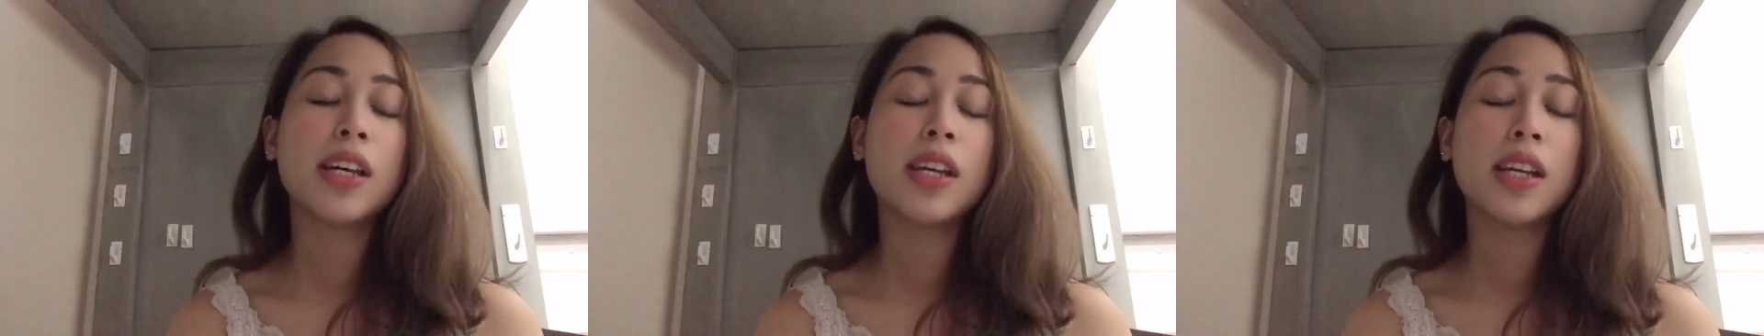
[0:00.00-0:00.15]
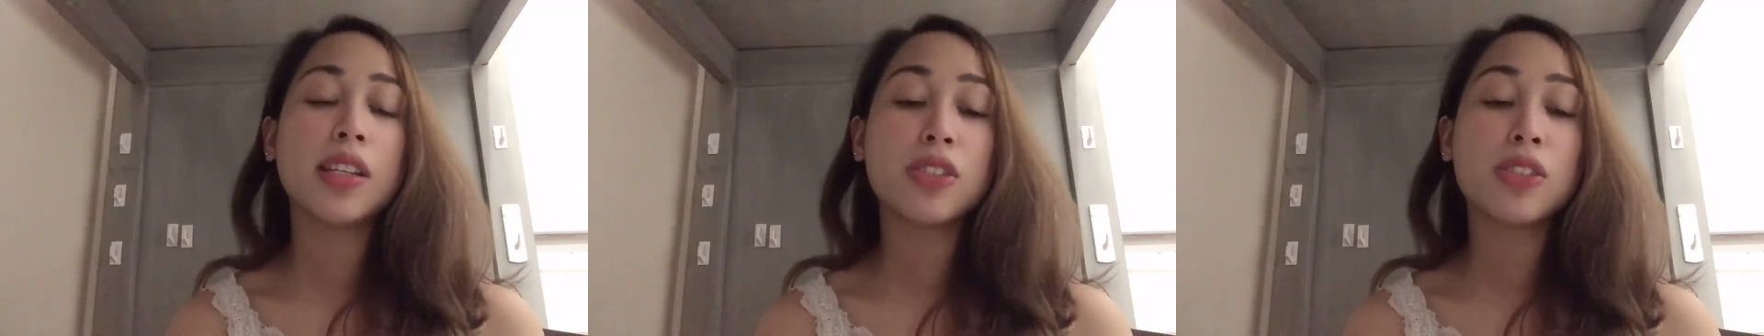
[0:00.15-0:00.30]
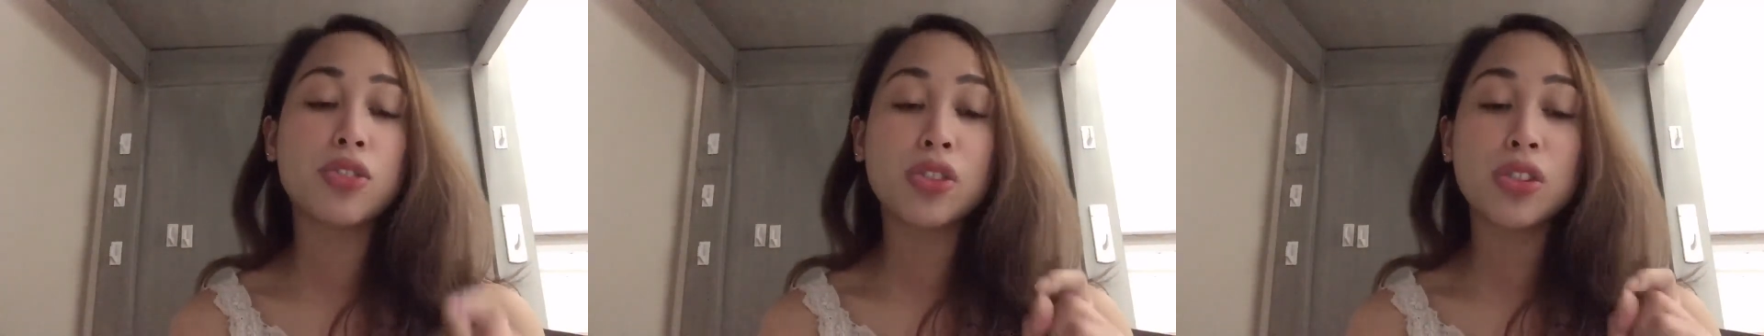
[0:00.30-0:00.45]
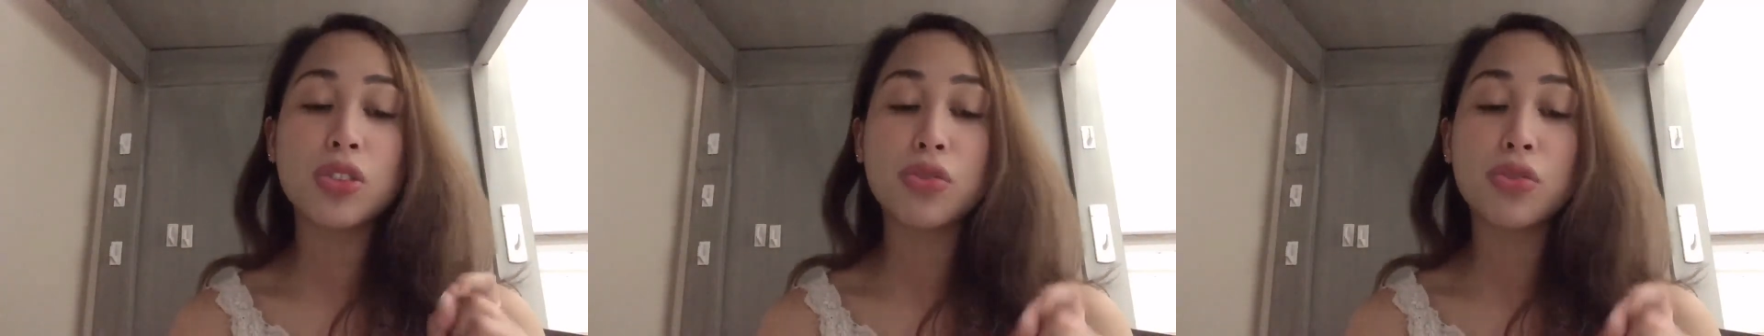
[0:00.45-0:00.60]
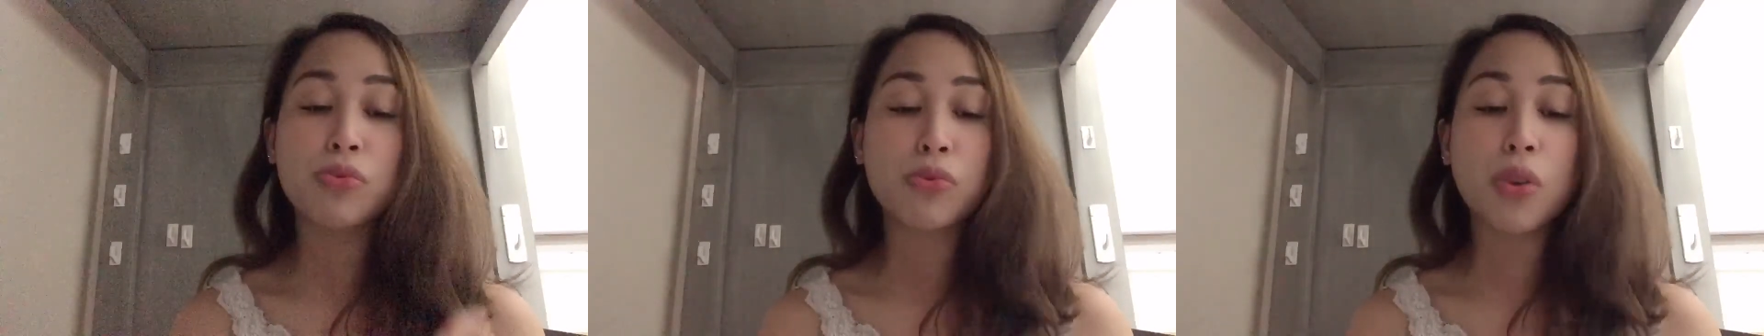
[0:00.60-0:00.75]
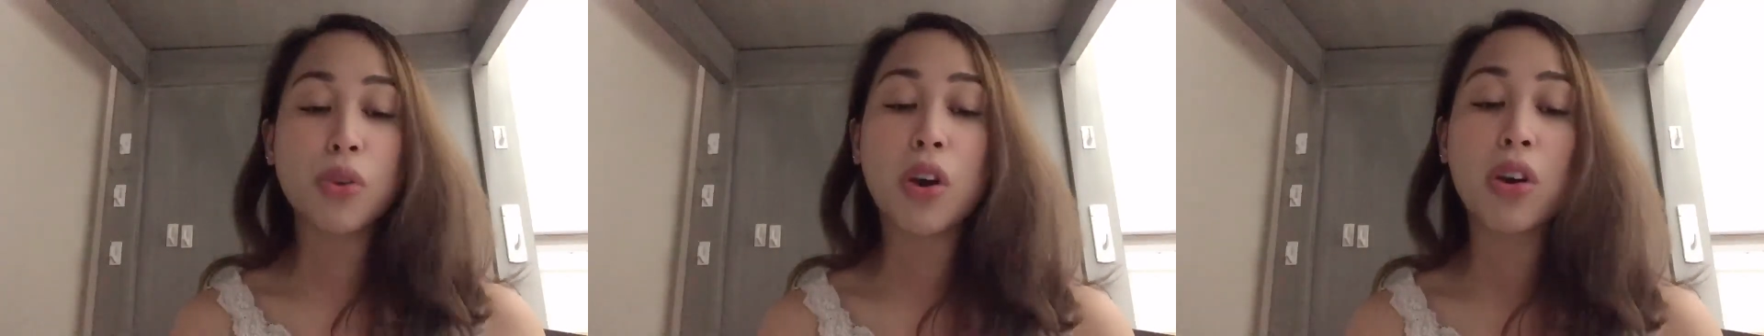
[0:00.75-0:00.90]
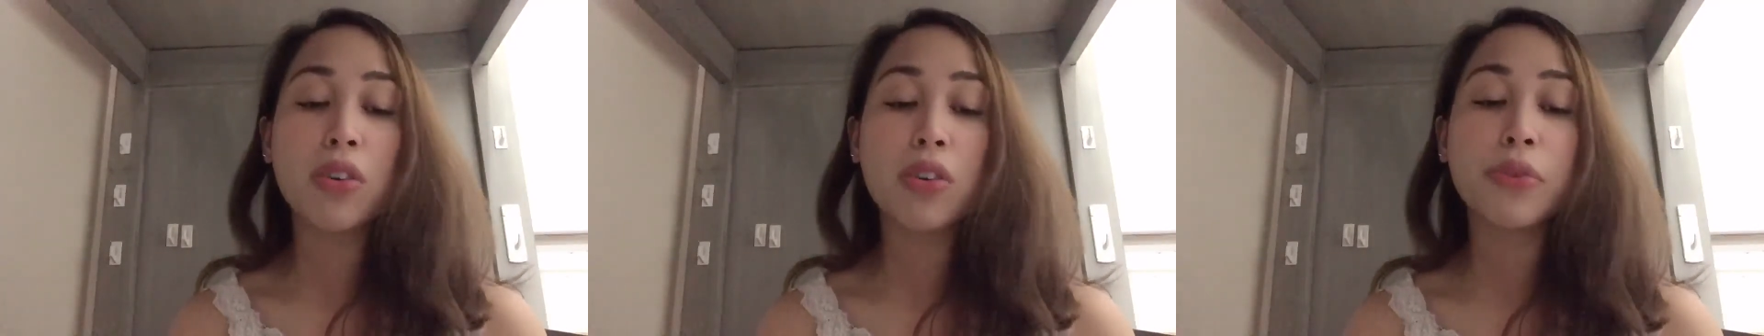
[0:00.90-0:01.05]
It's just
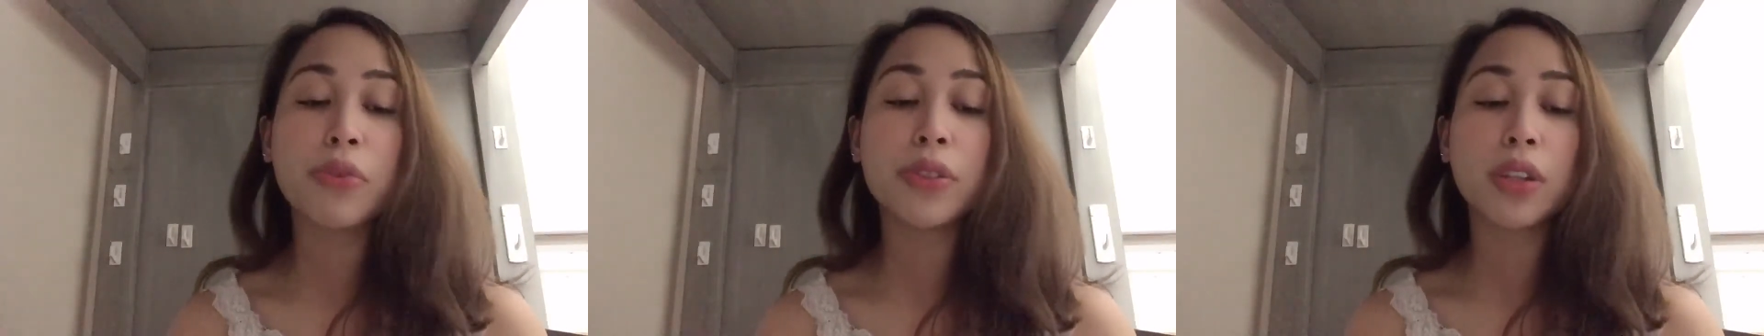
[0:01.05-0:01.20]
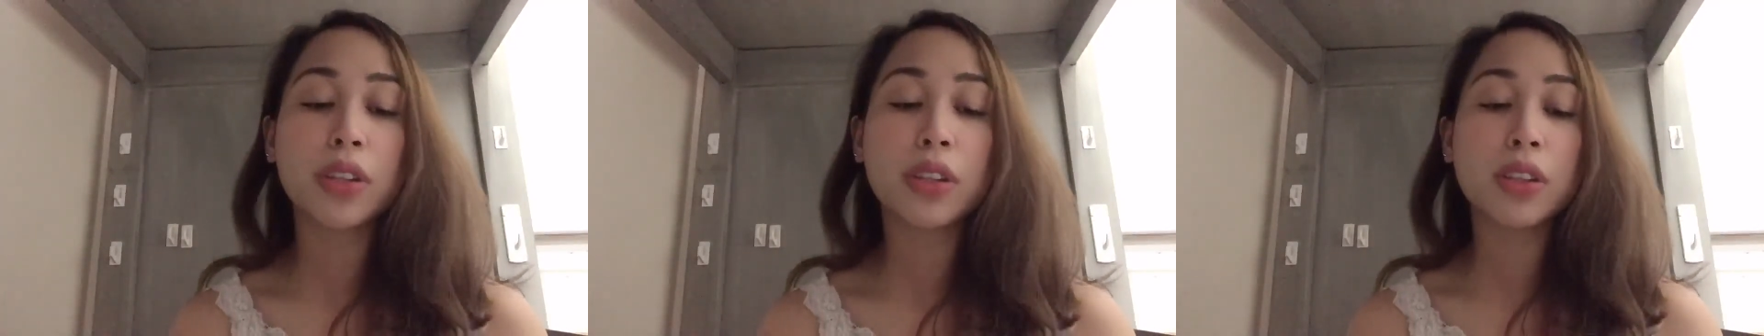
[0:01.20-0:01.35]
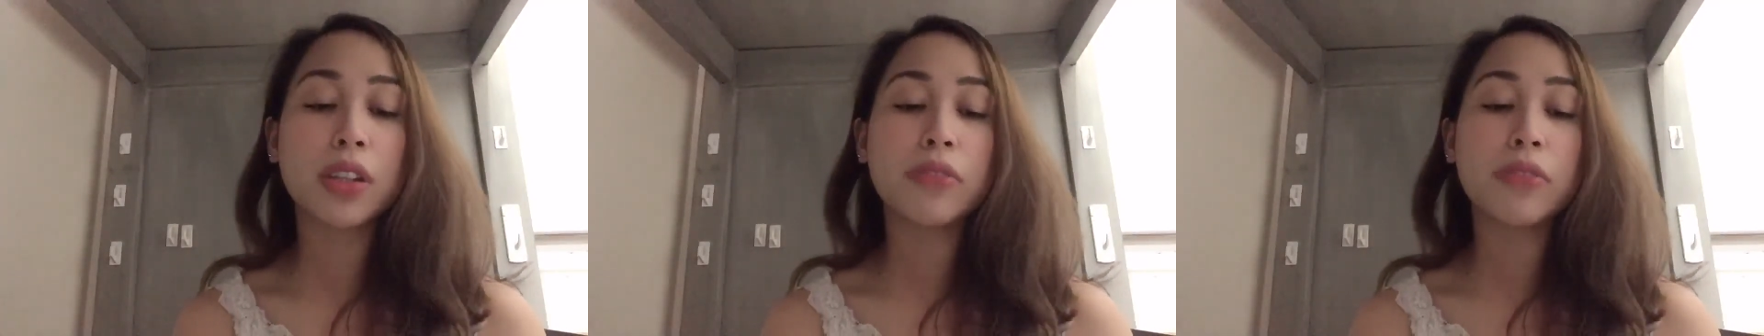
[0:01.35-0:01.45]
wrong. We're not